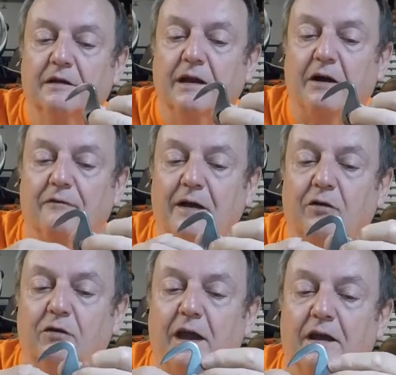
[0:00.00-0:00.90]
Now if I
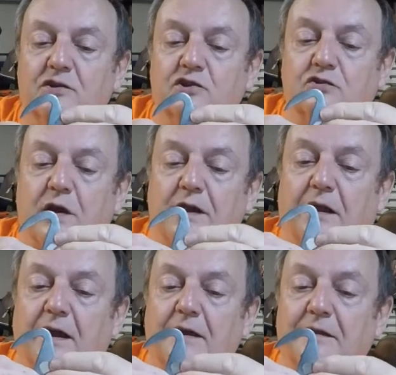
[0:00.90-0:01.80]
look at it straight
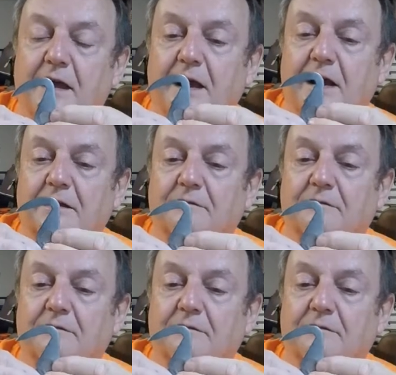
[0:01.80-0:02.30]
like that,